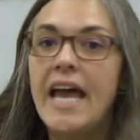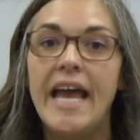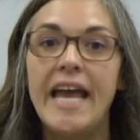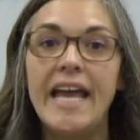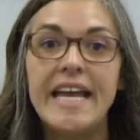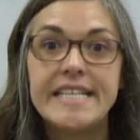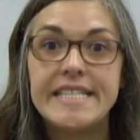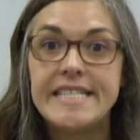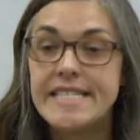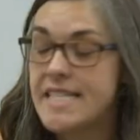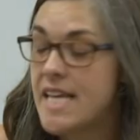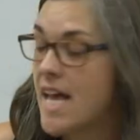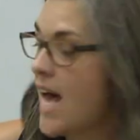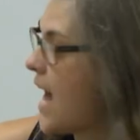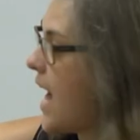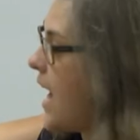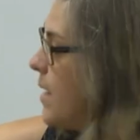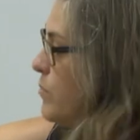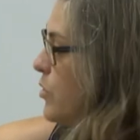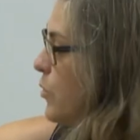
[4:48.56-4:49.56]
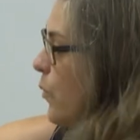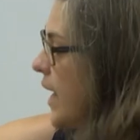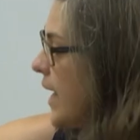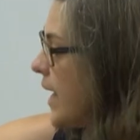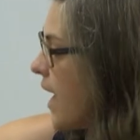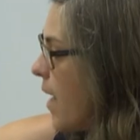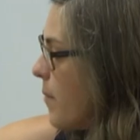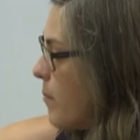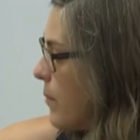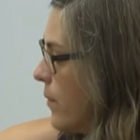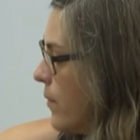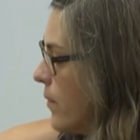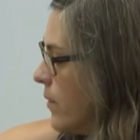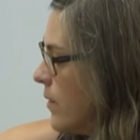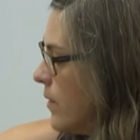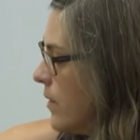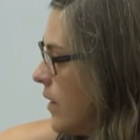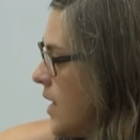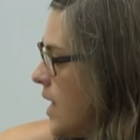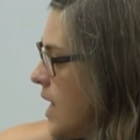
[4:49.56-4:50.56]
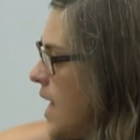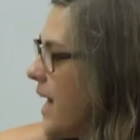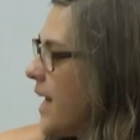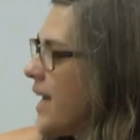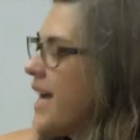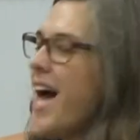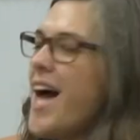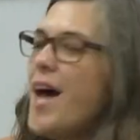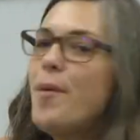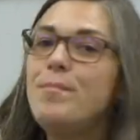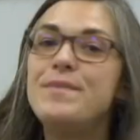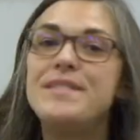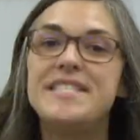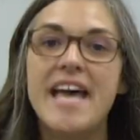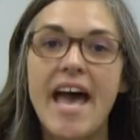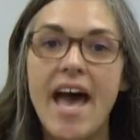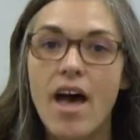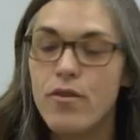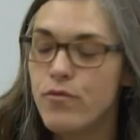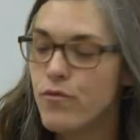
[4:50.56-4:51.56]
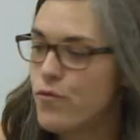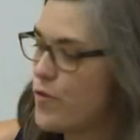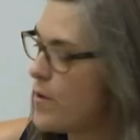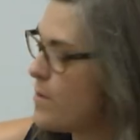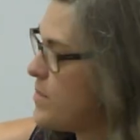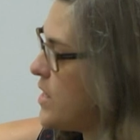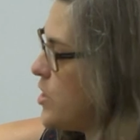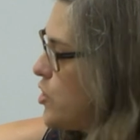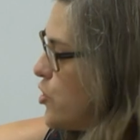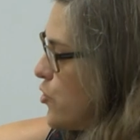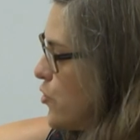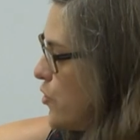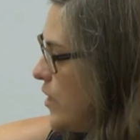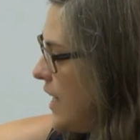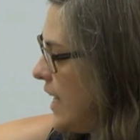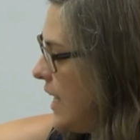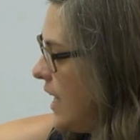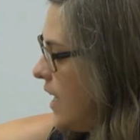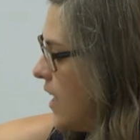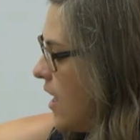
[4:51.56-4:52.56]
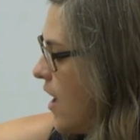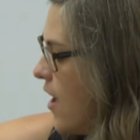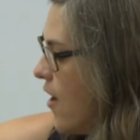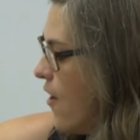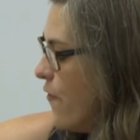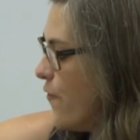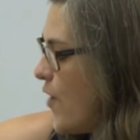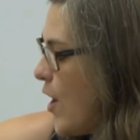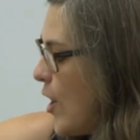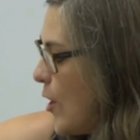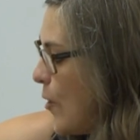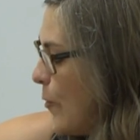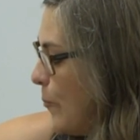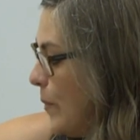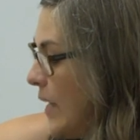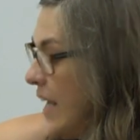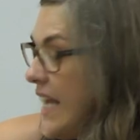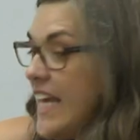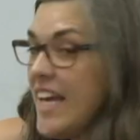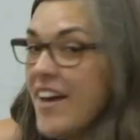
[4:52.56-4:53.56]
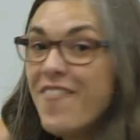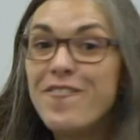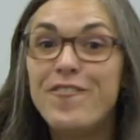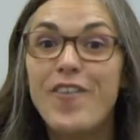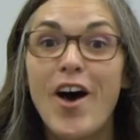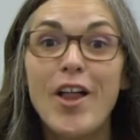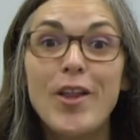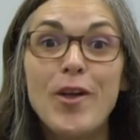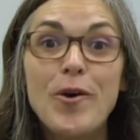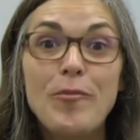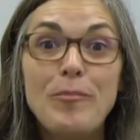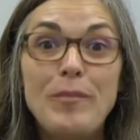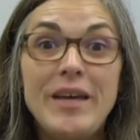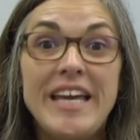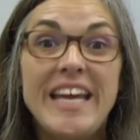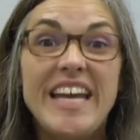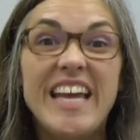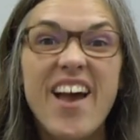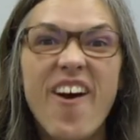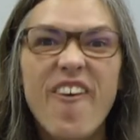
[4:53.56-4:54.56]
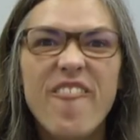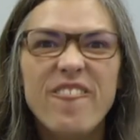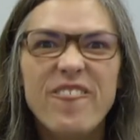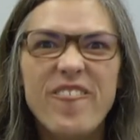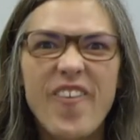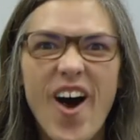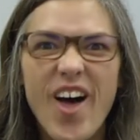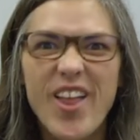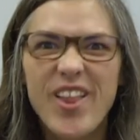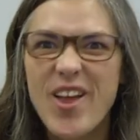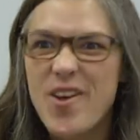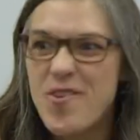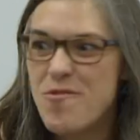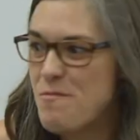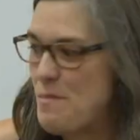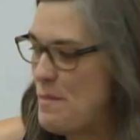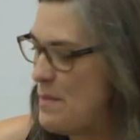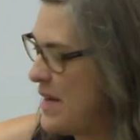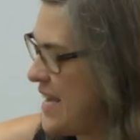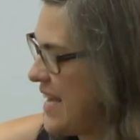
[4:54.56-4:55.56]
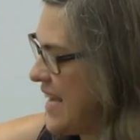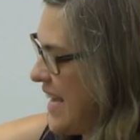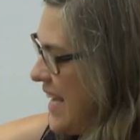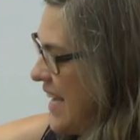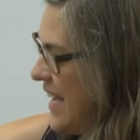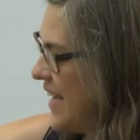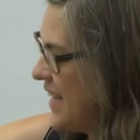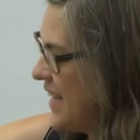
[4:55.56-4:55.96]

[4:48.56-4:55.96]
It's time to wake up. Come down from the tree. Follow me, follow me, follow me